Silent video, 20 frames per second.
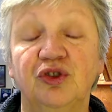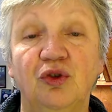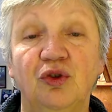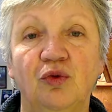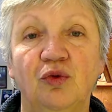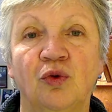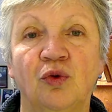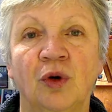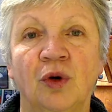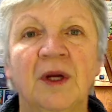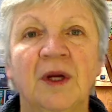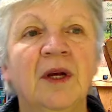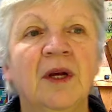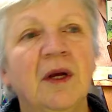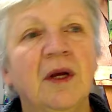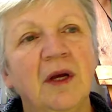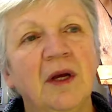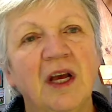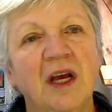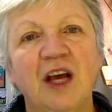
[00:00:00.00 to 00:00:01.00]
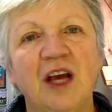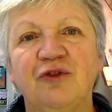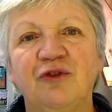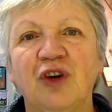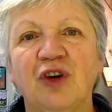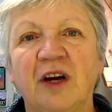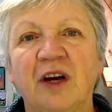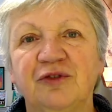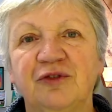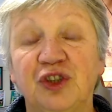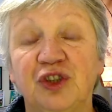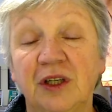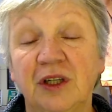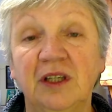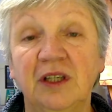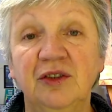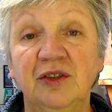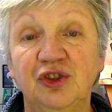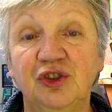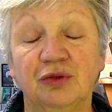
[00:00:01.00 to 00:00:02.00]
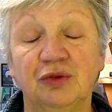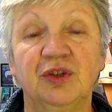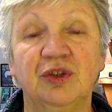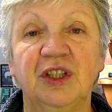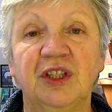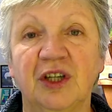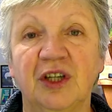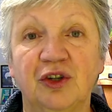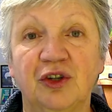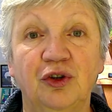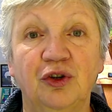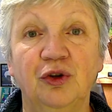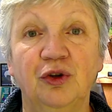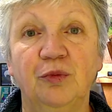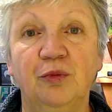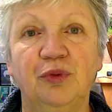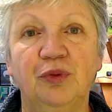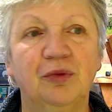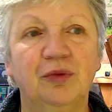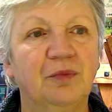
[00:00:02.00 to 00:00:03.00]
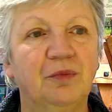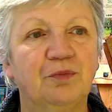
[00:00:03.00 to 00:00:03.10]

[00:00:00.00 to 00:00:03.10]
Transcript: So if you have chickens, you'll need a coop.